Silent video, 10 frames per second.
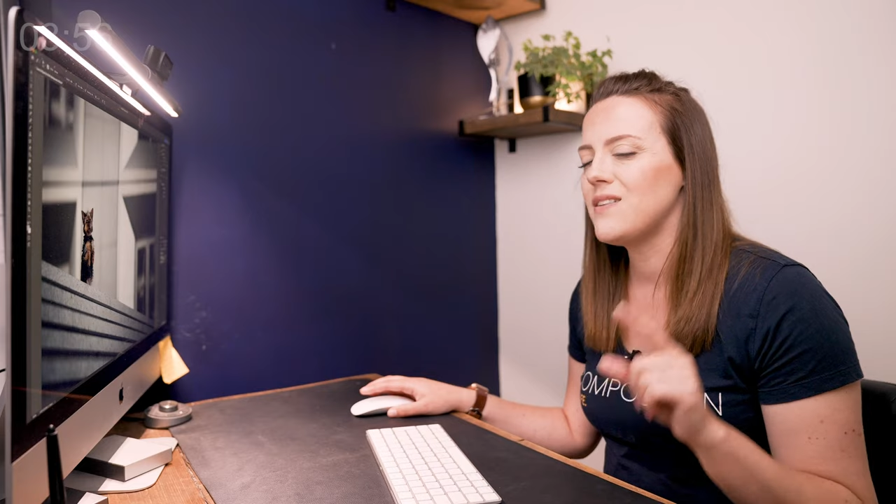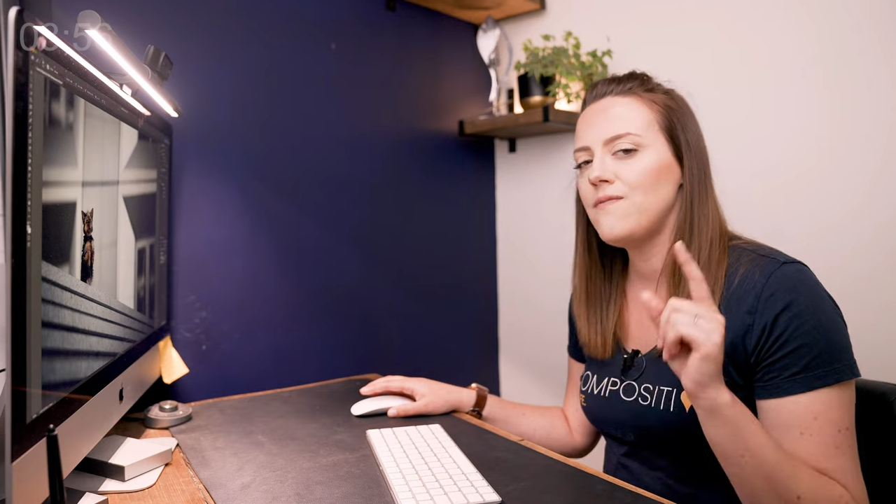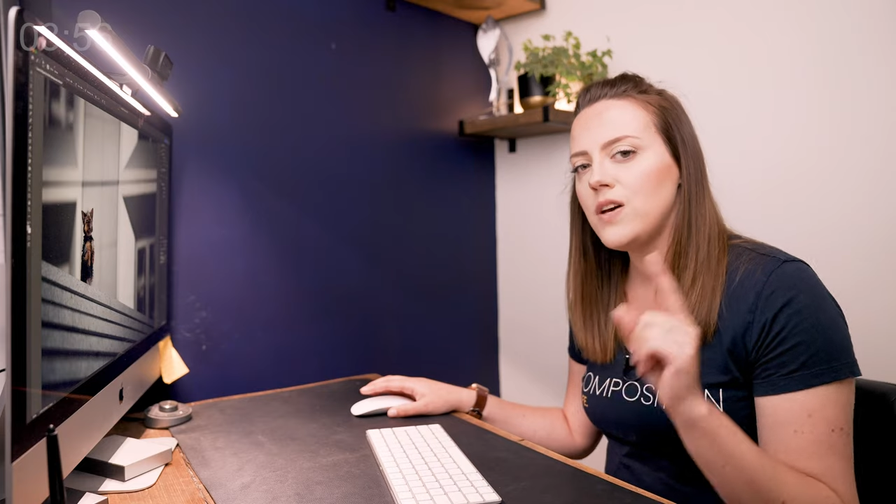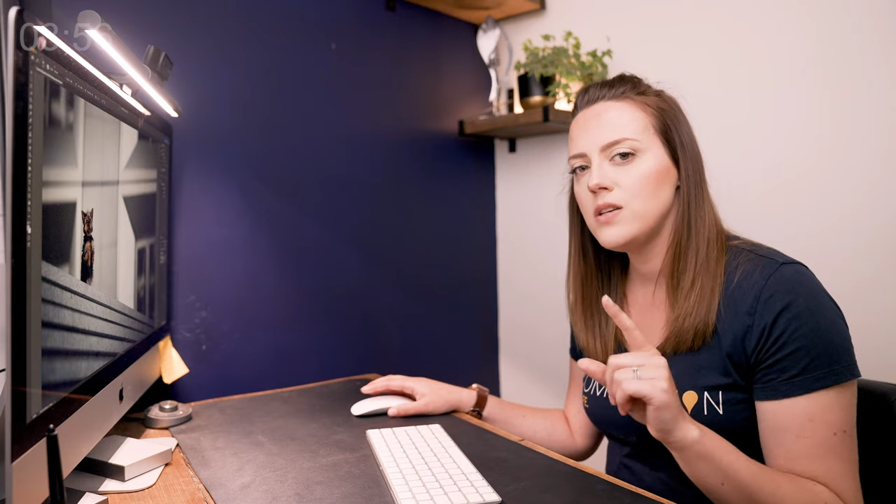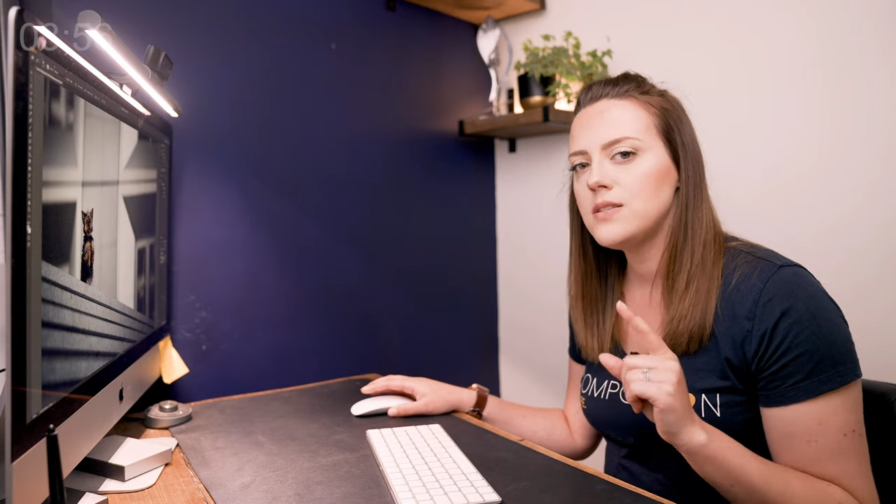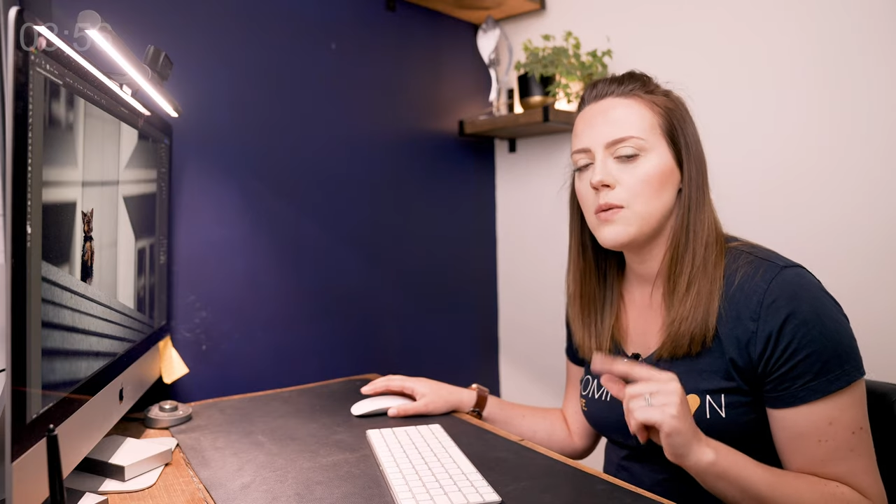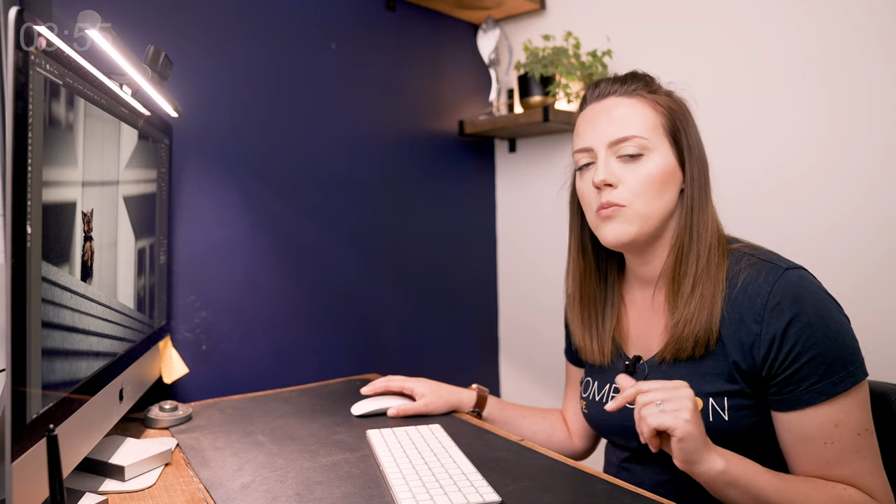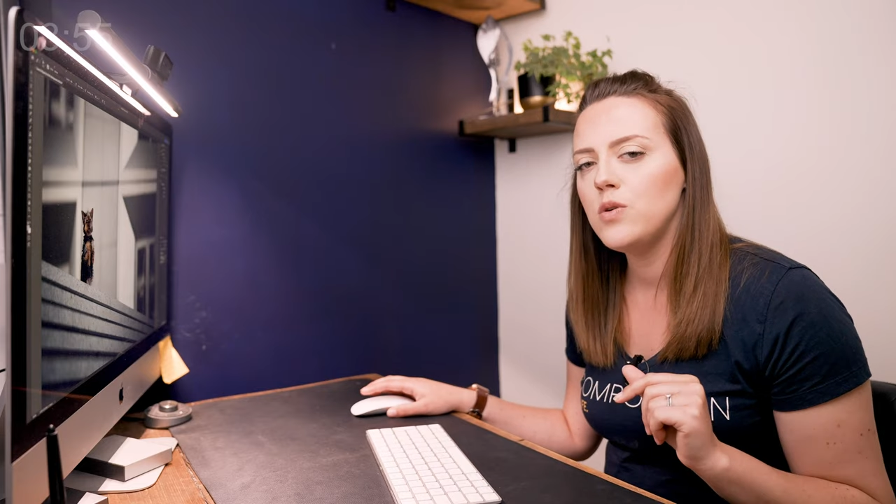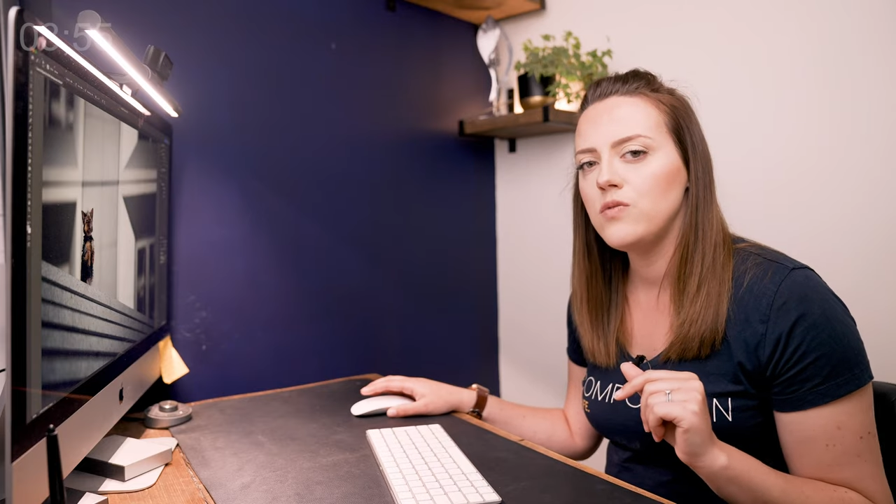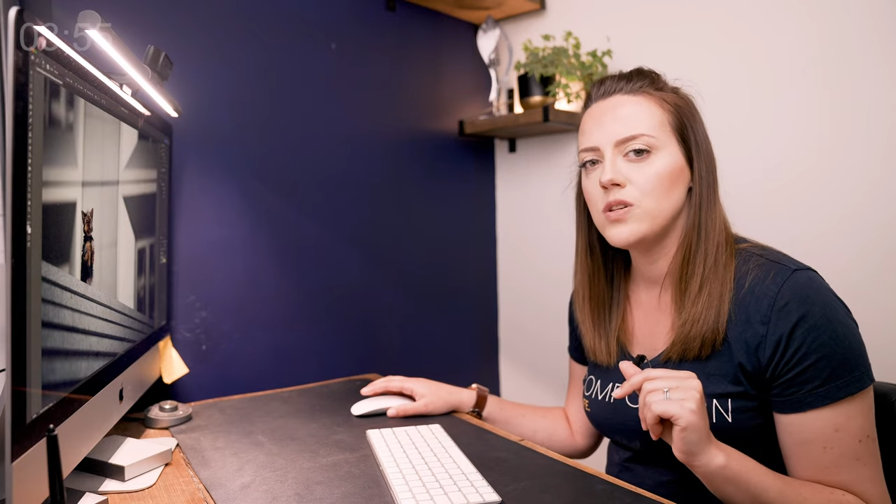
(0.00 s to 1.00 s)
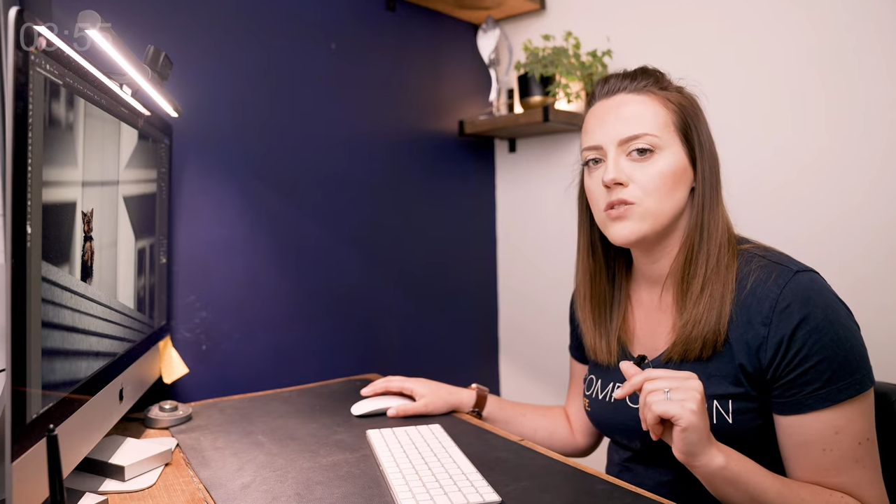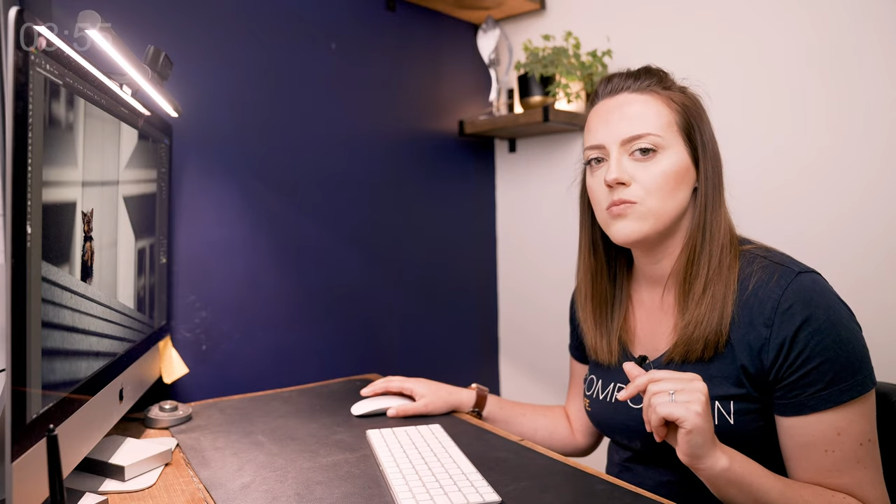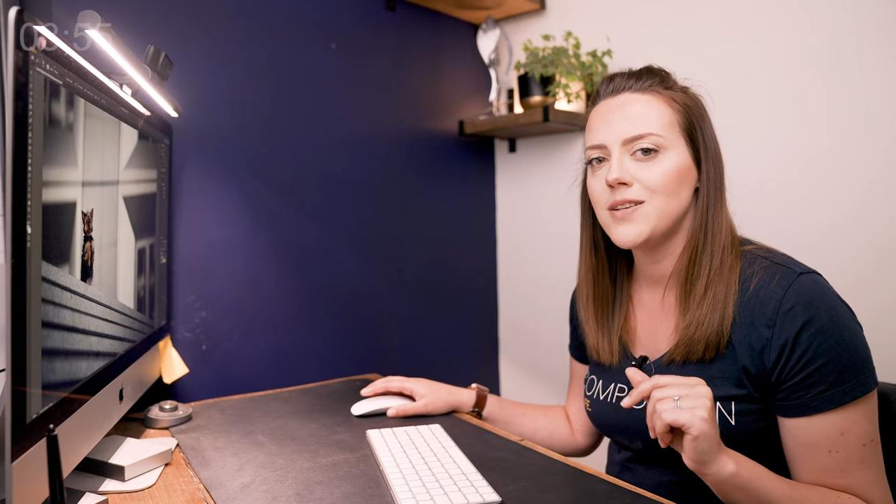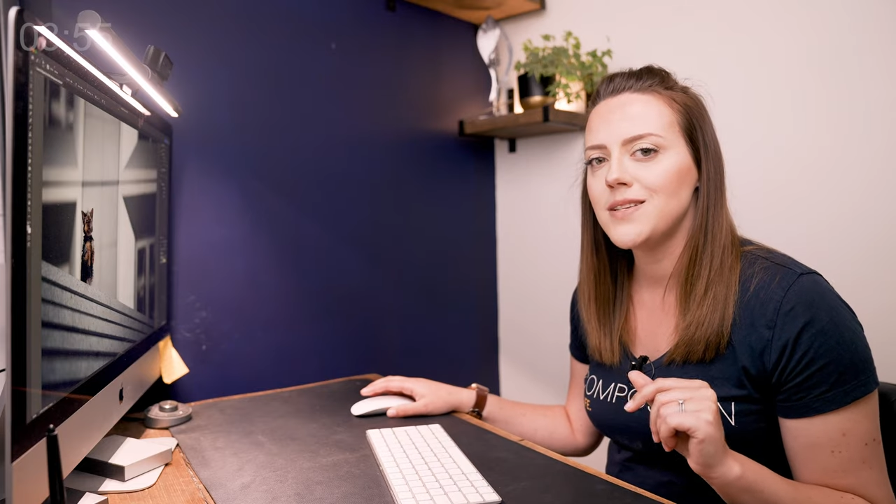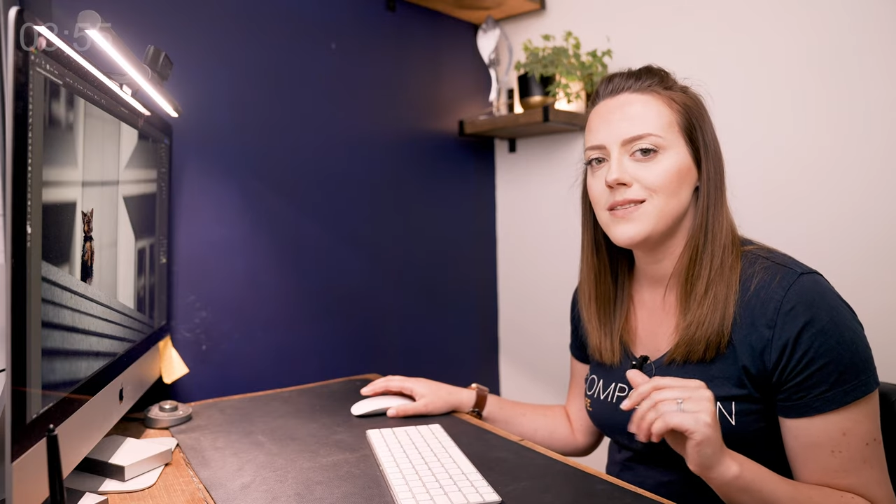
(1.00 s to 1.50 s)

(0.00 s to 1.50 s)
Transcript: The first step in moving a subject